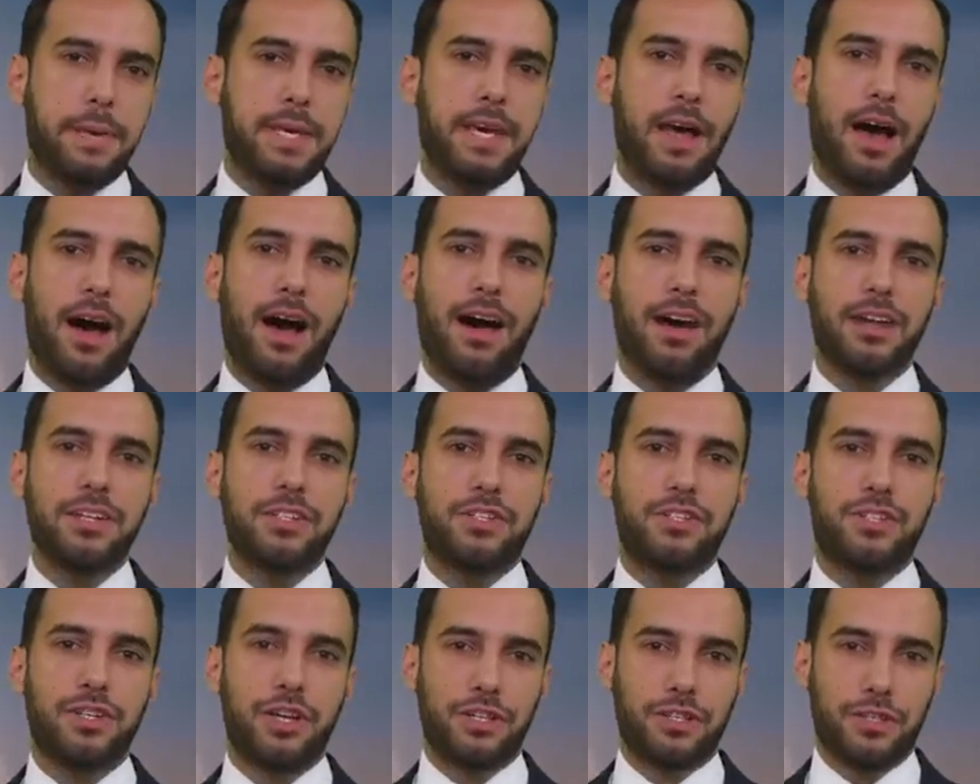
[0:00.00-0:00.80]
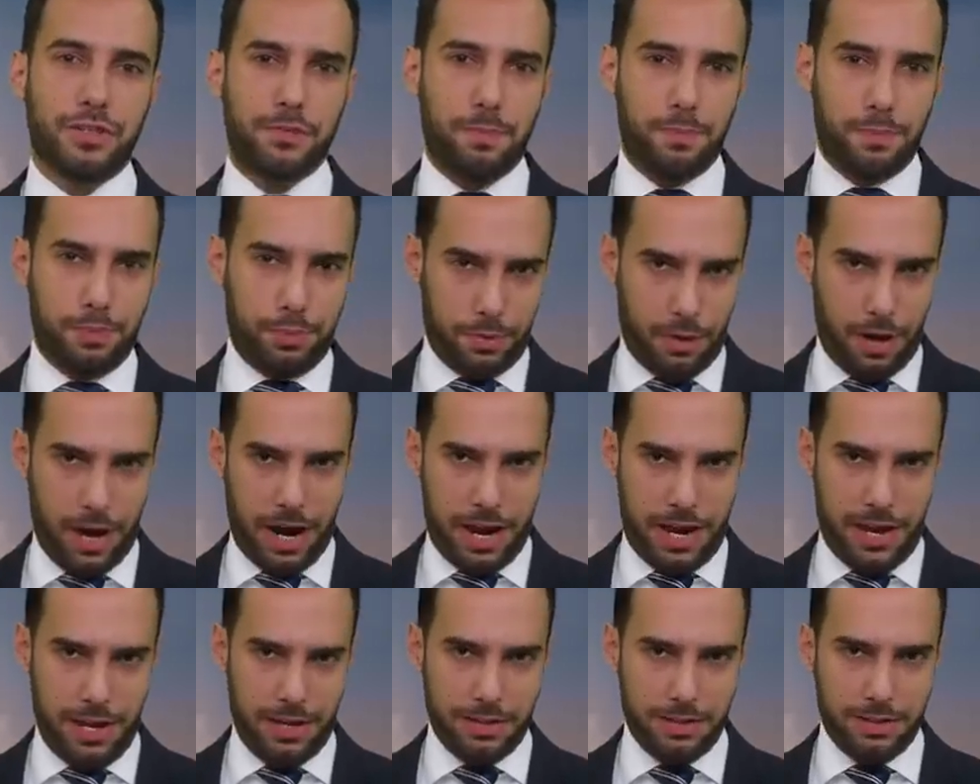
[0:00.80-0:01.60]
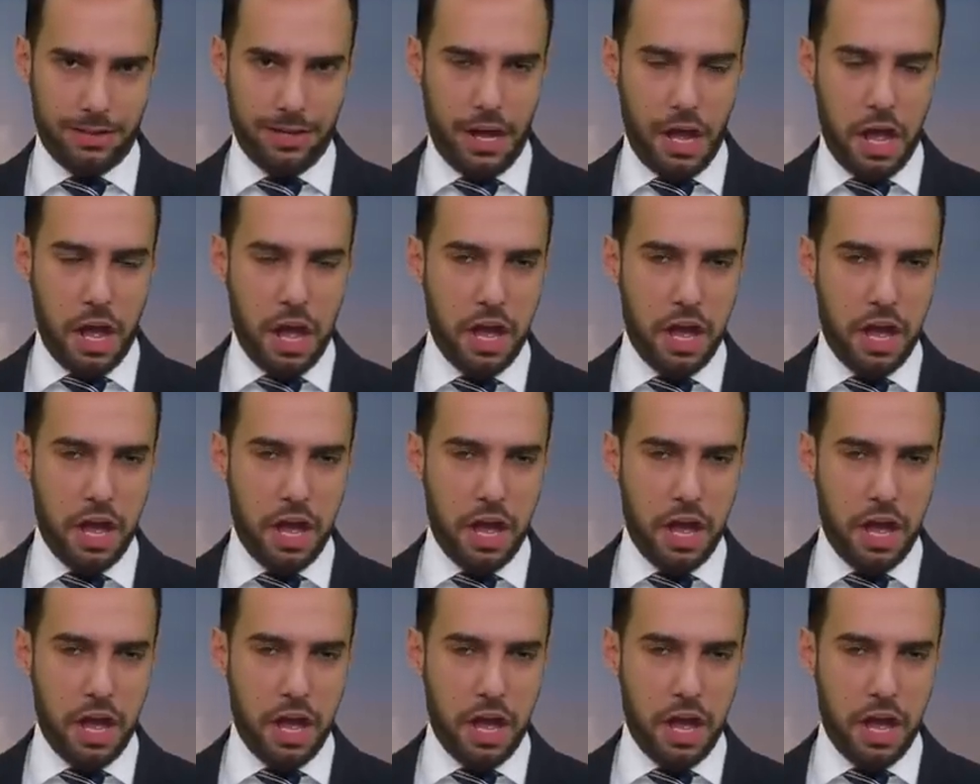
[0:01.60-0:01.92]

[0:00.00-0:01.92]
beyond just praise,